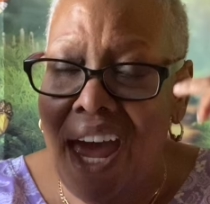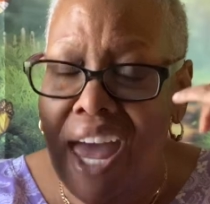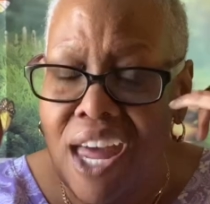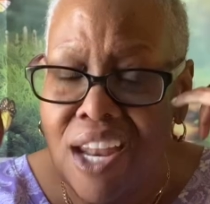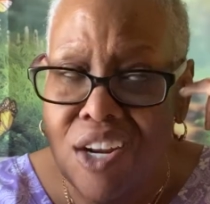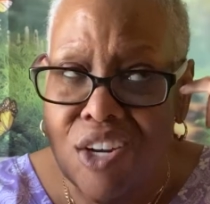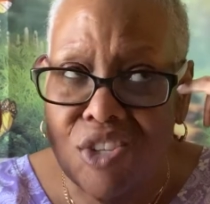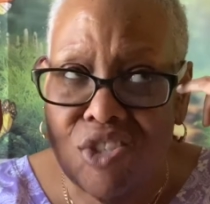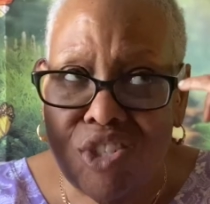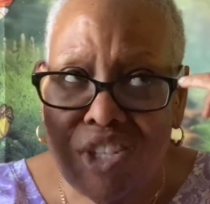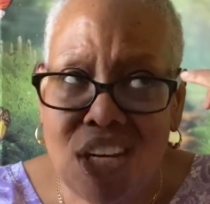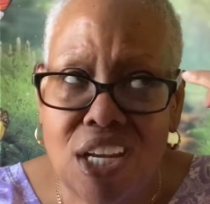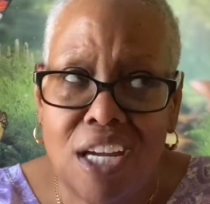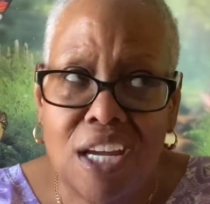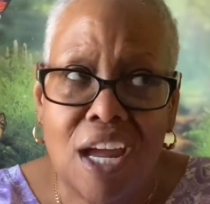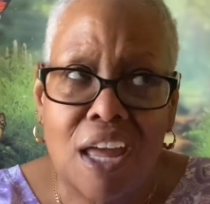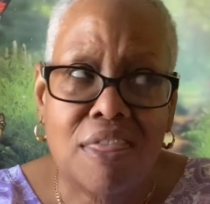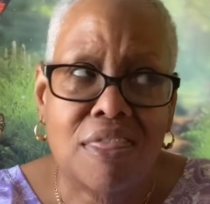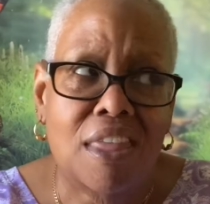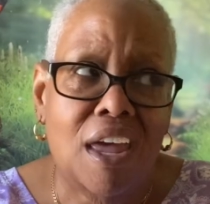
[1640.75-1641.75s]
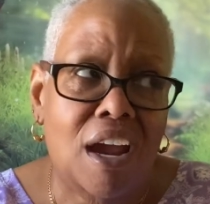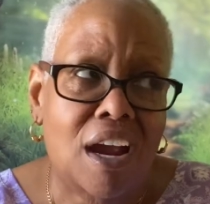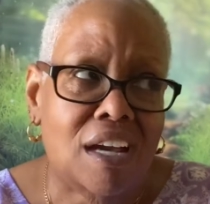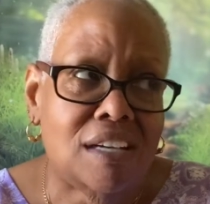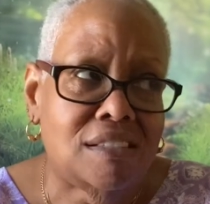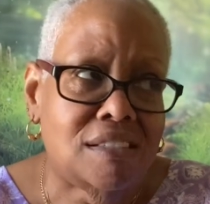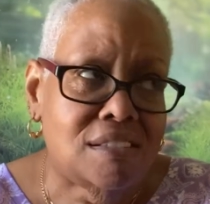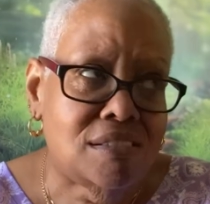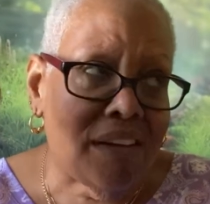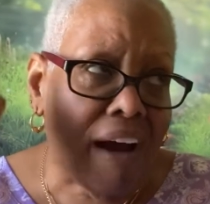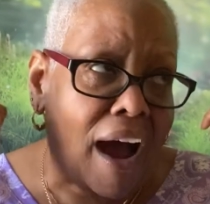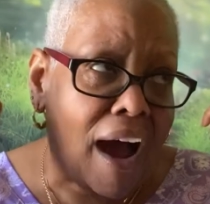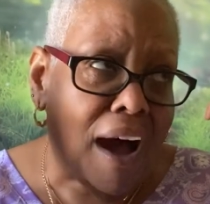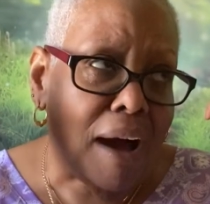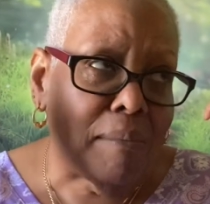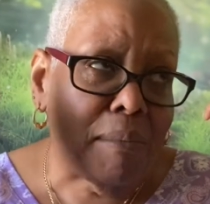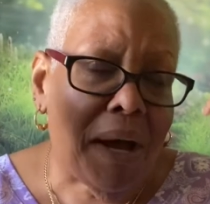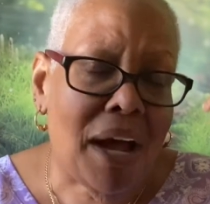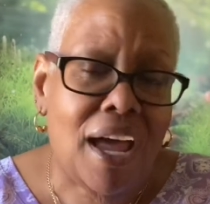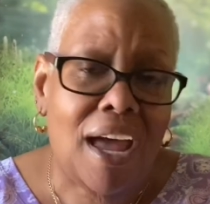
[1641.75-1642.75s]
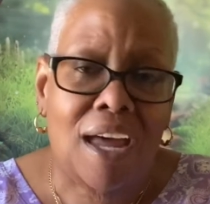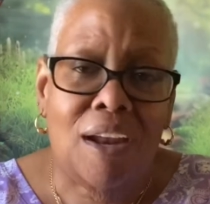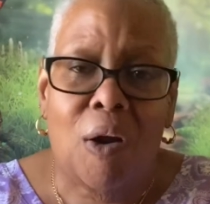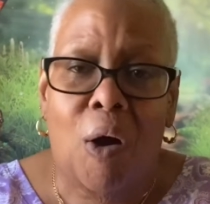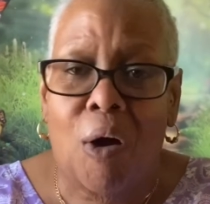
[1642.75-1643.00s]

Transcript: energy and their trauma and